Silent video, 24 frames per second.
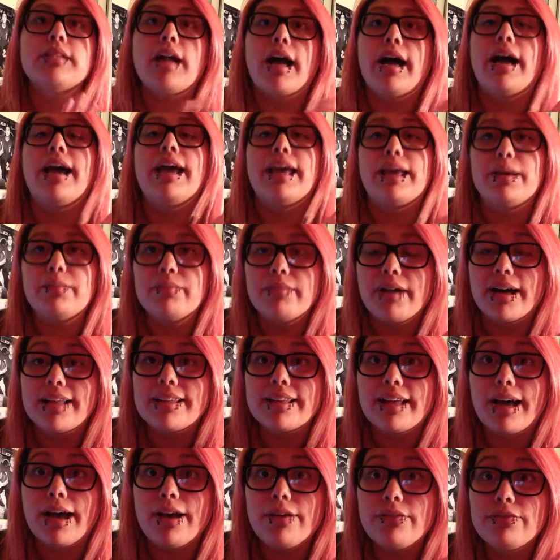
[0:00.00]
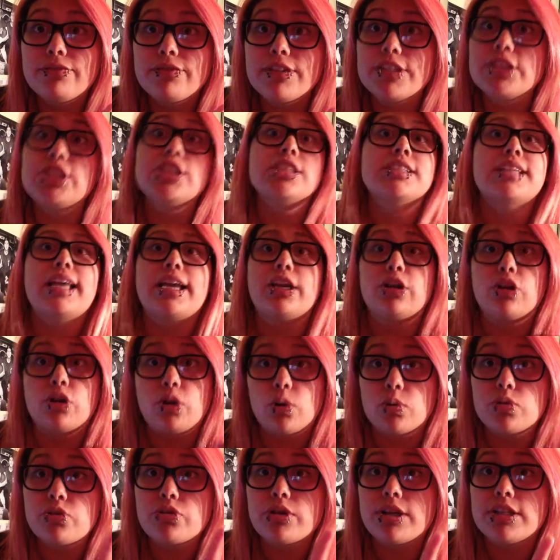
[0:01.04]
I hate my life. And she's like,
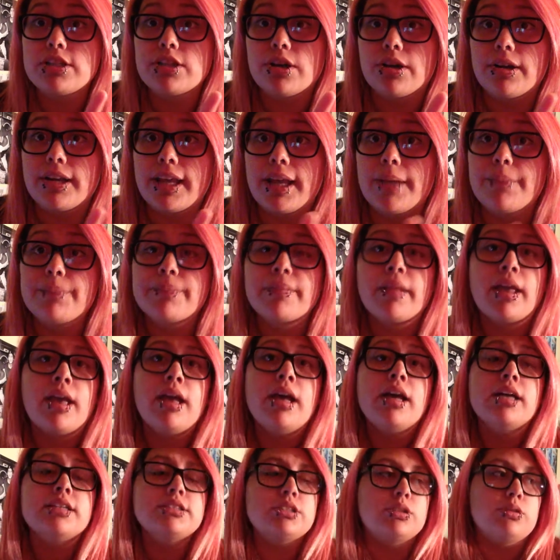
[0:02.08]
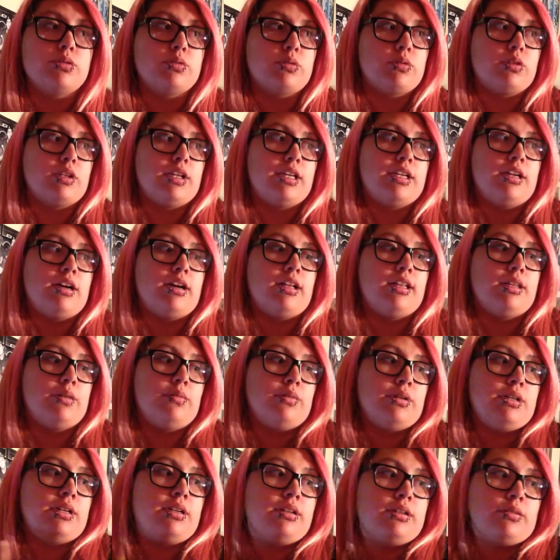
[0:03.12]
go try Target. So in
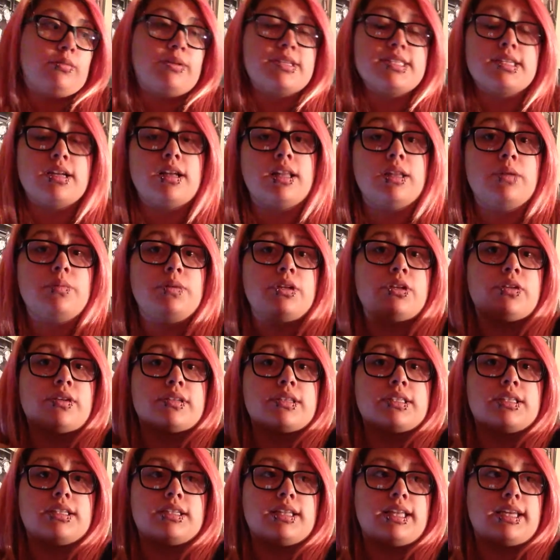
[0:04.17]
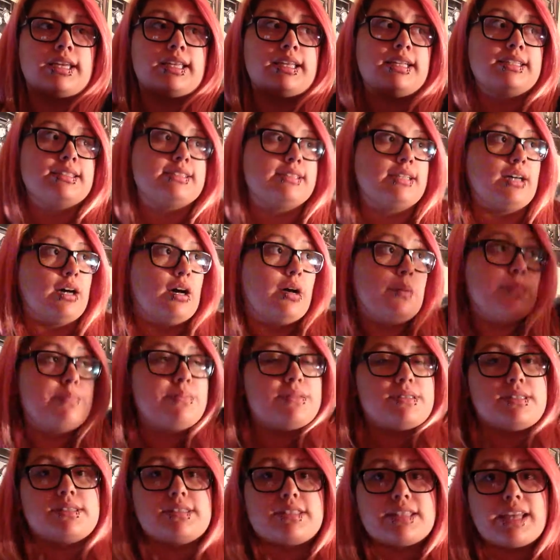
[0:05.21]
Hollywood, West Hollywood, you have to, like, it's
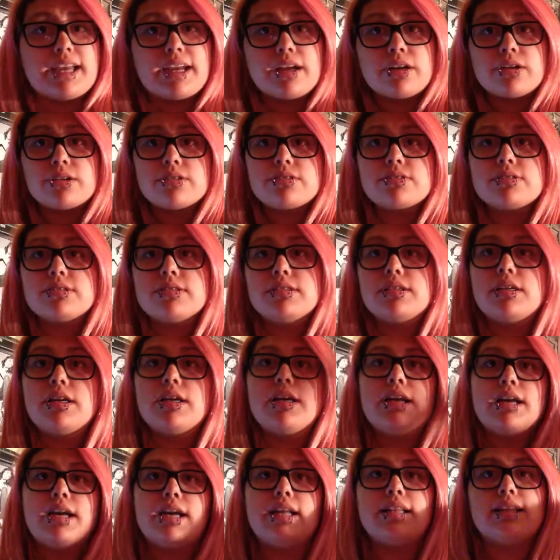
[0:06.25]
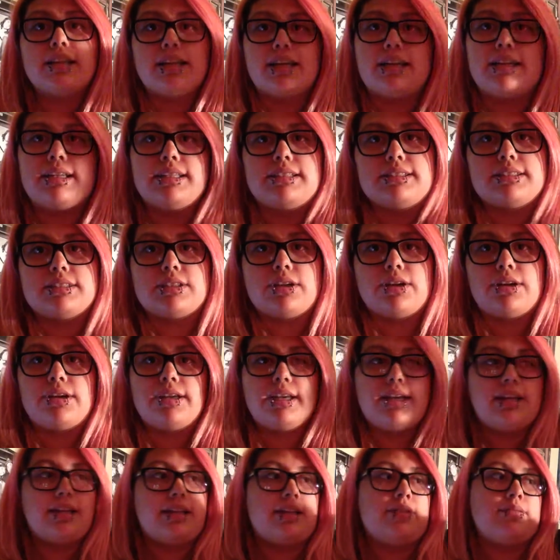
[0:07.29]
upstairs, and, like, it's
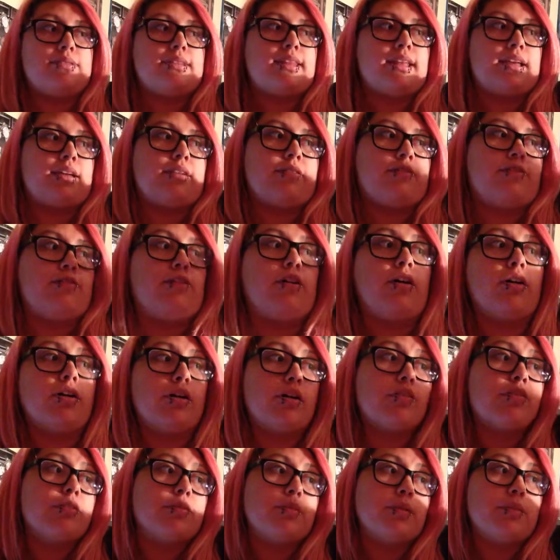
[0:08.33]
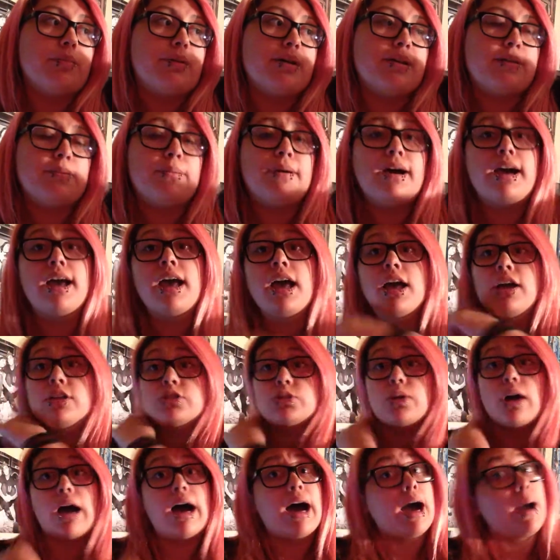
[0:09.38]
Target, and it was, like, far from the Best Buy.
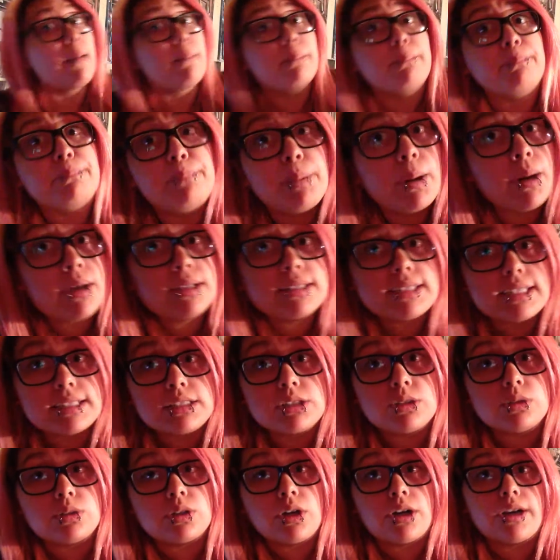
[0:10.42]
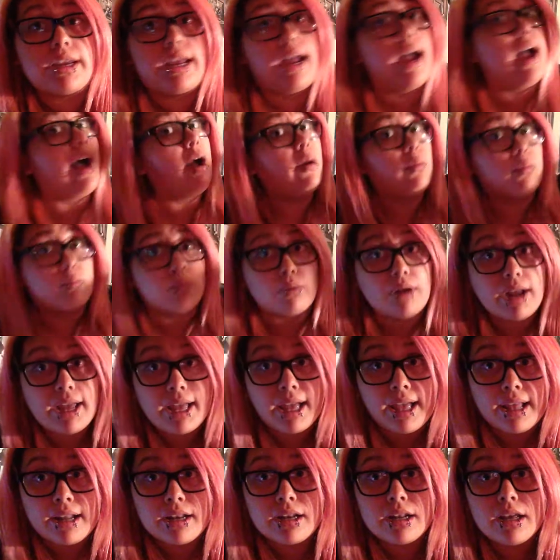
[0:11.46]
So I booked it to Target. I
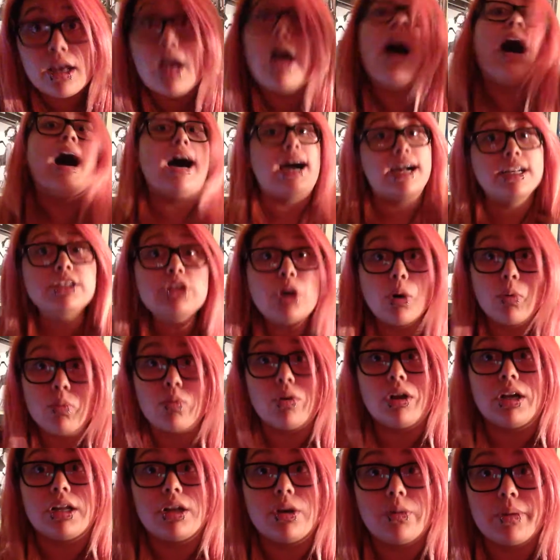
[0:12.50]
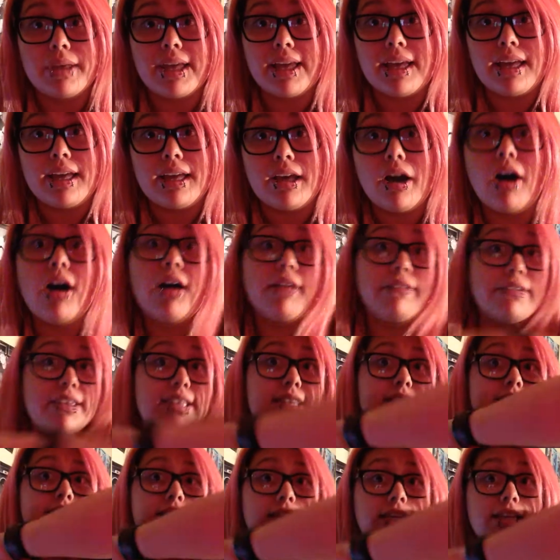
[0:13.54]
ran. I don't run, okay?
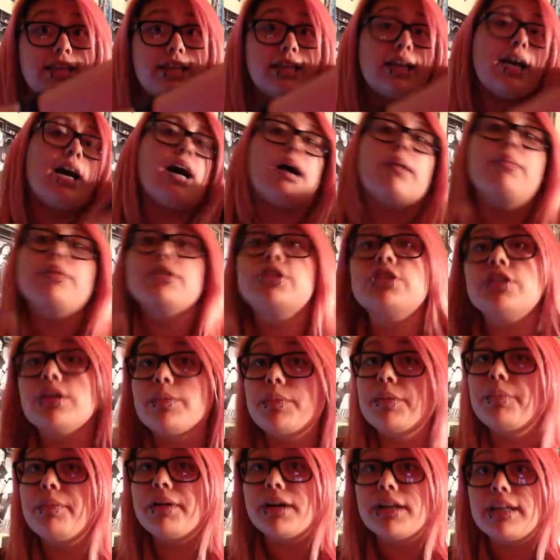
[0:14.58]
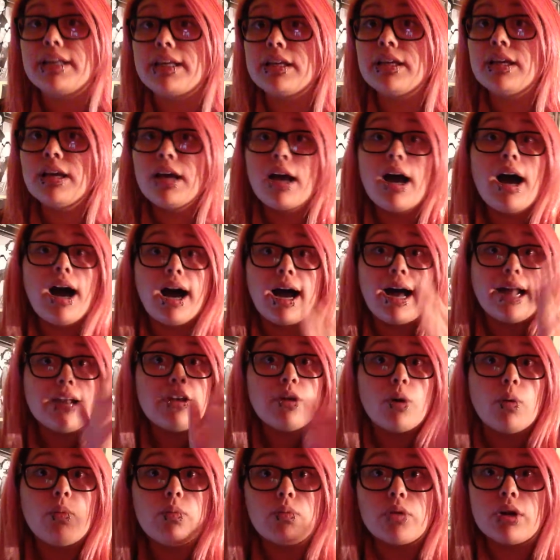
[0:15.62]
Obviously, I'm a chubby bunny. I
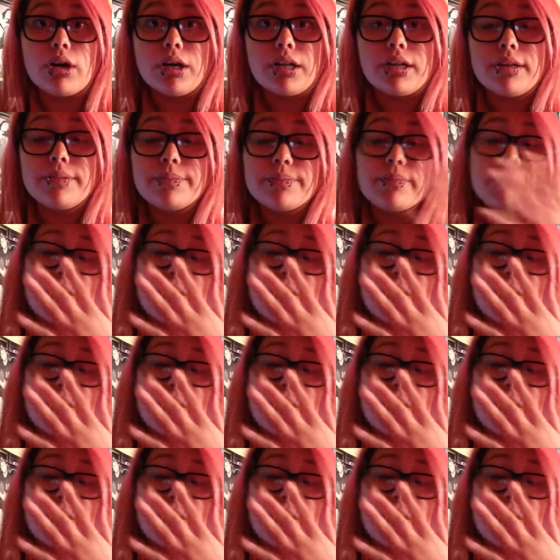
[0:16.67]
don't run.